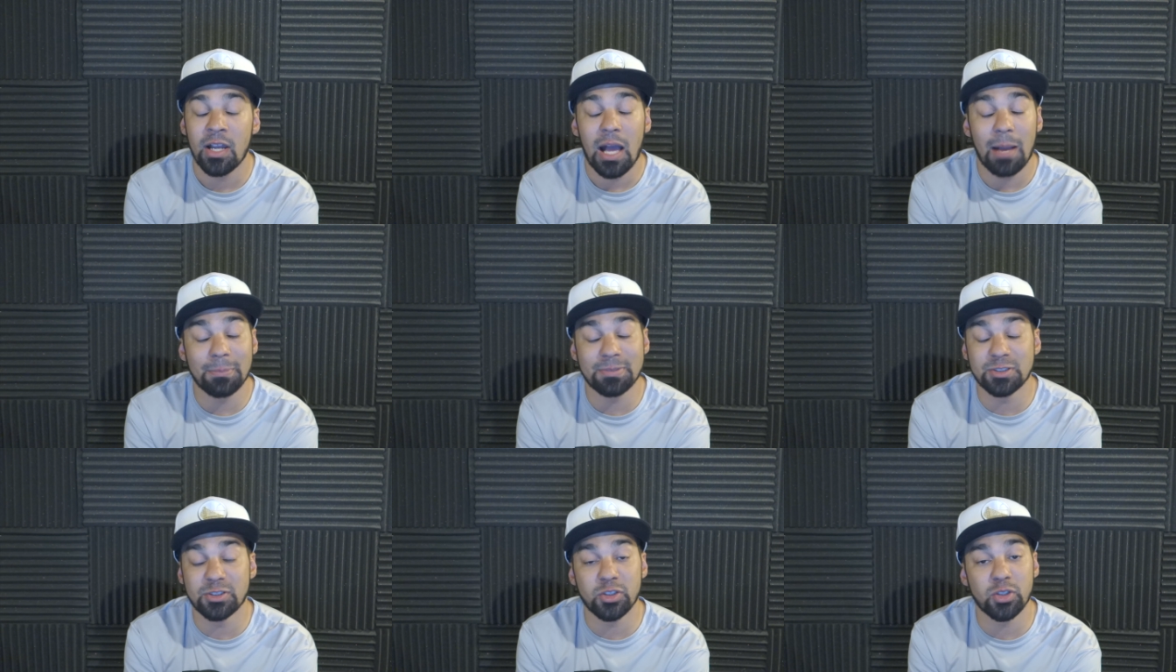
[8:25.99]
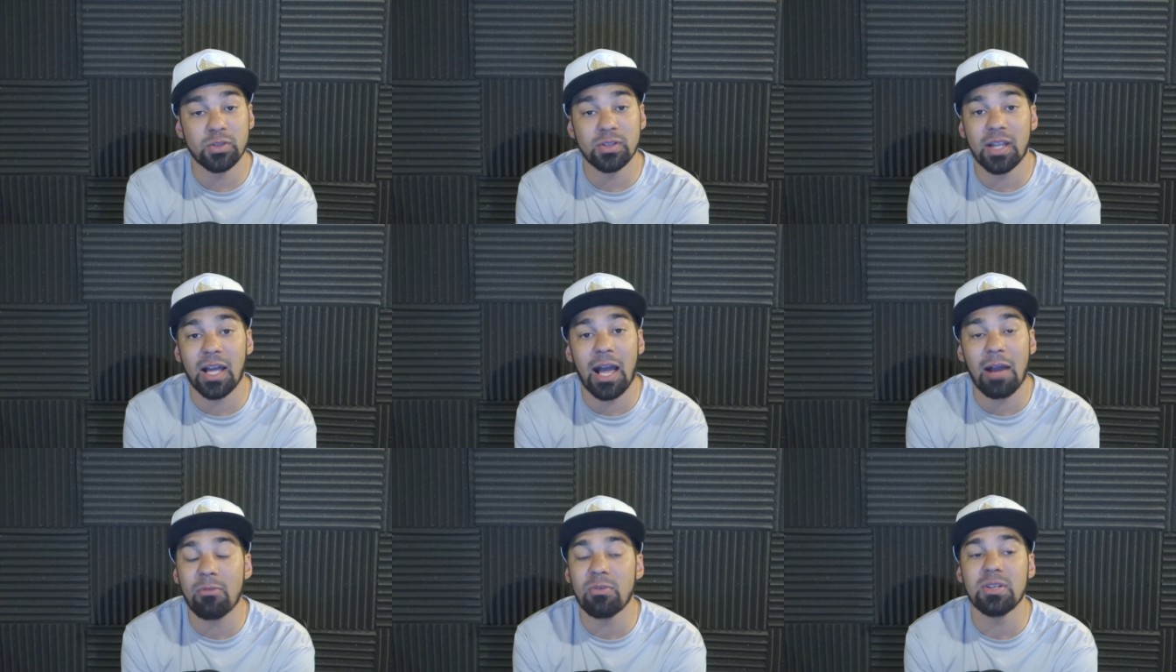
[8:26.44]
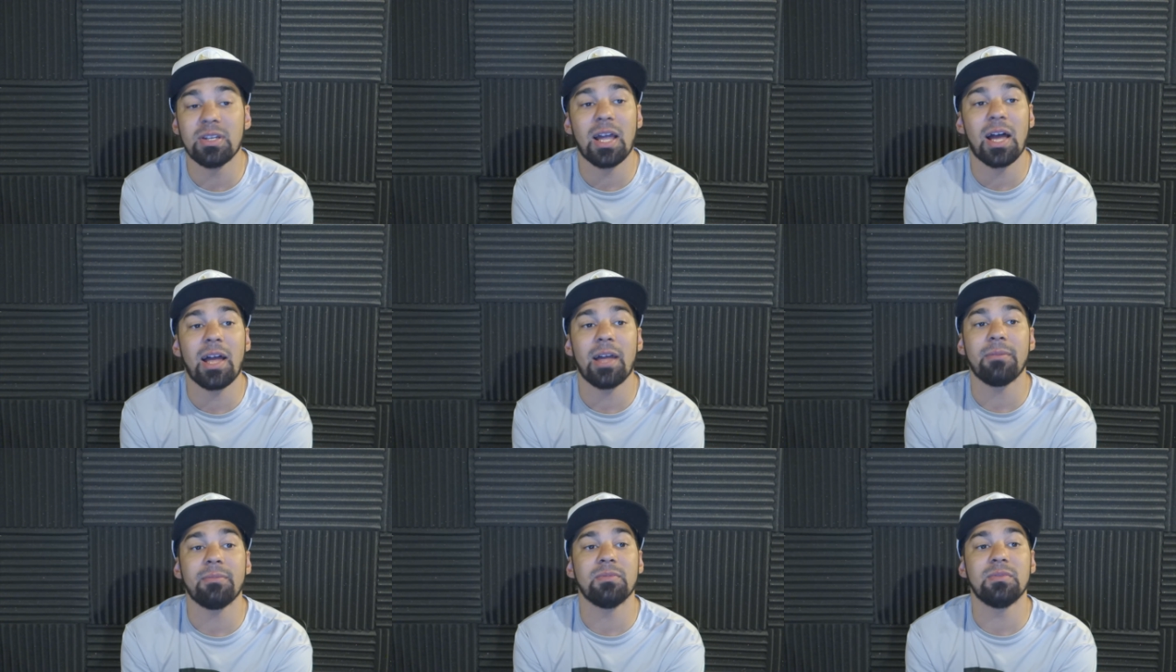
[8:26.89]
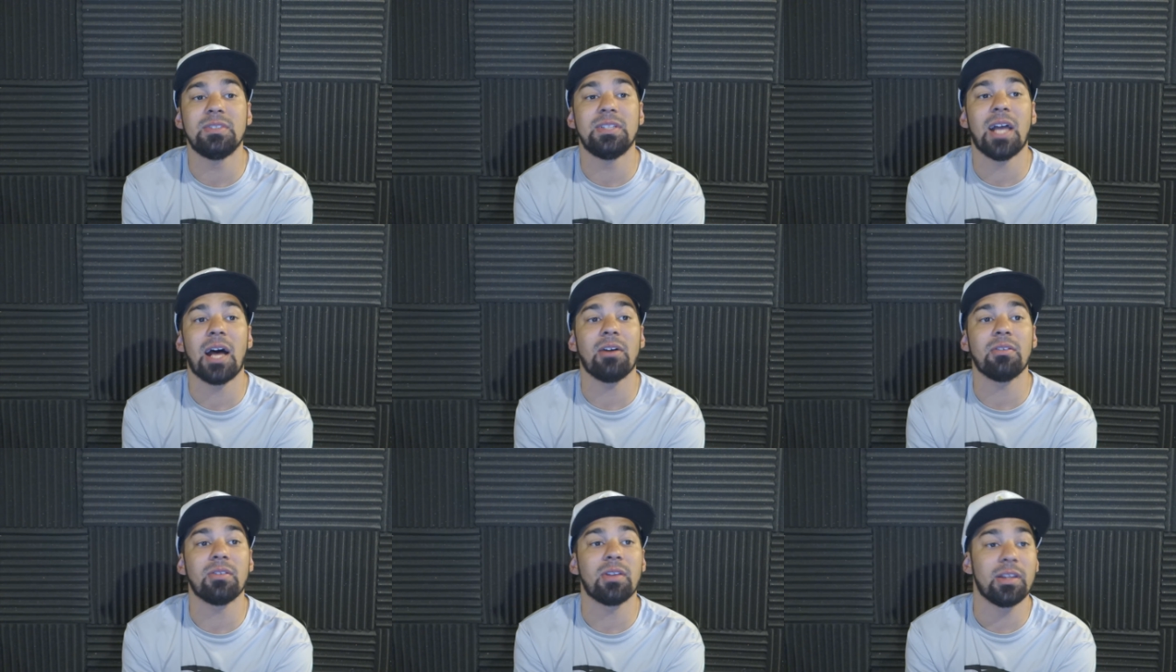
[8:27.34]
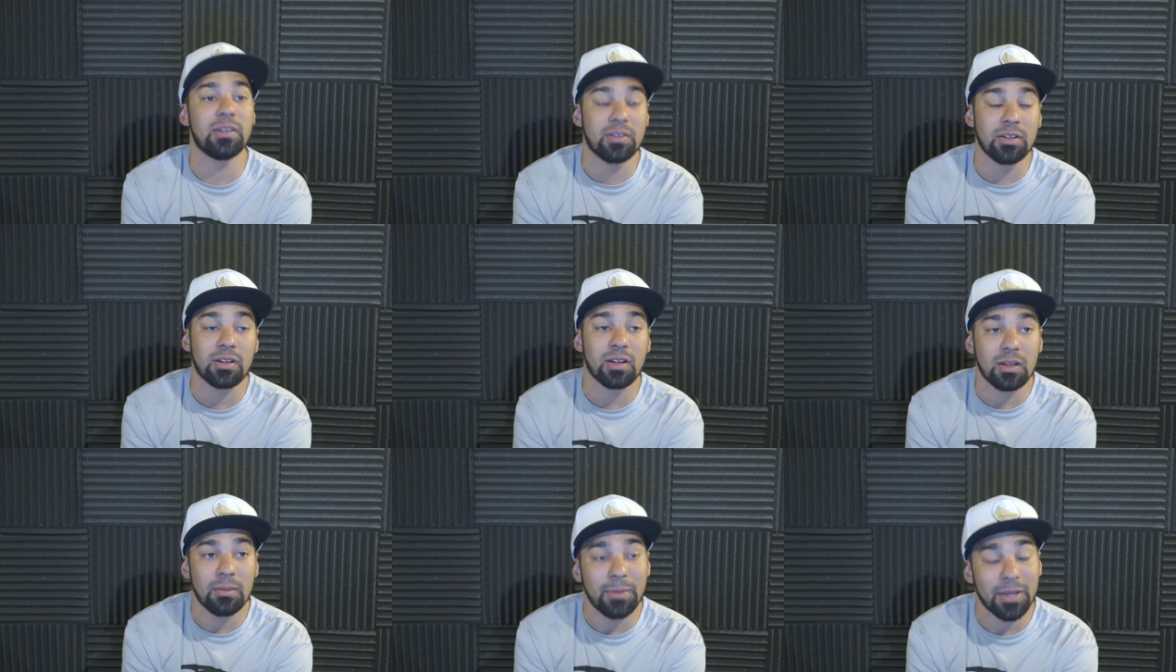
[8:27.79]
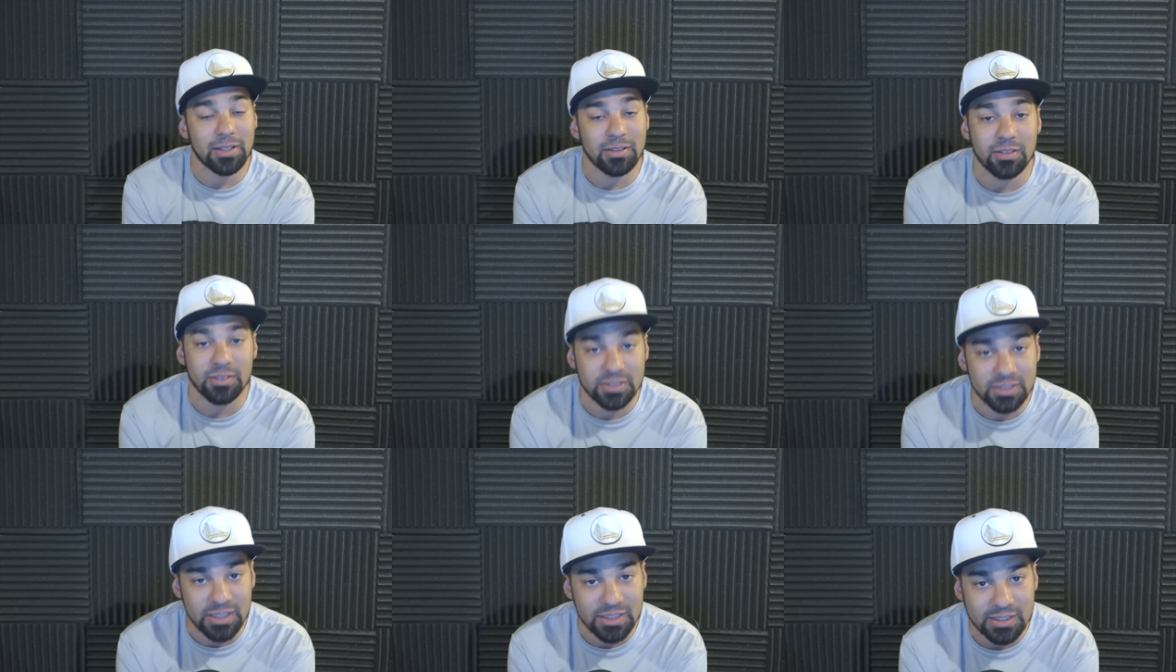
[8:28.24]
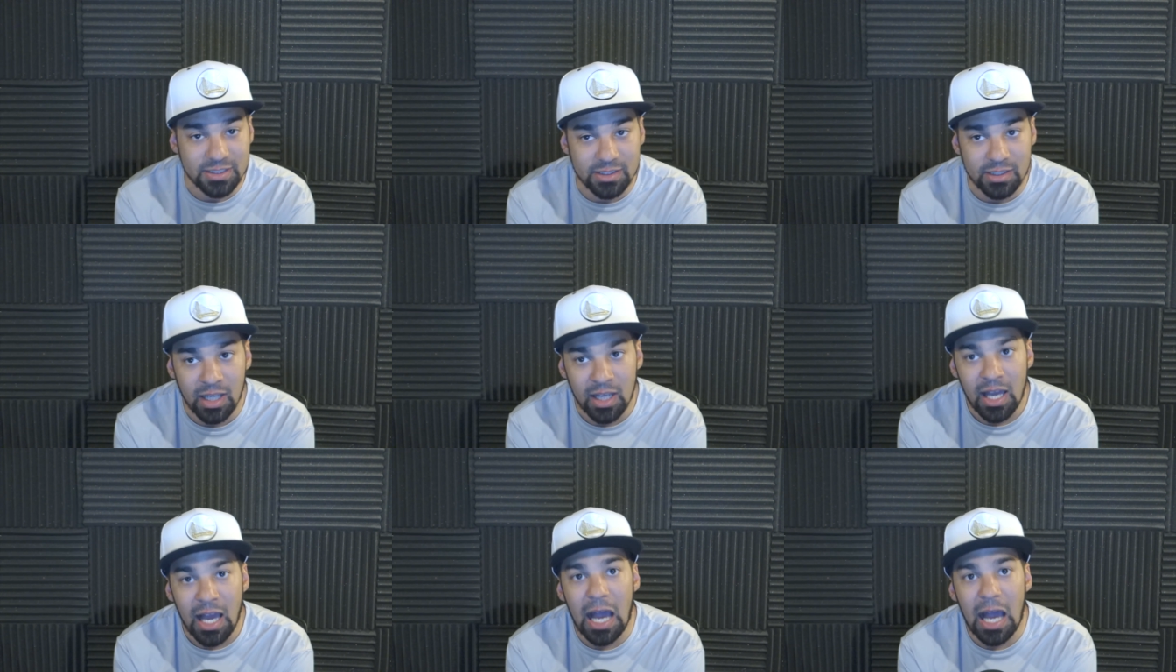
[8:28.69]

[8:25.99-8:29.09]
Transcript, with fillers: I'm sure that I would not doubt if they're going to make another season.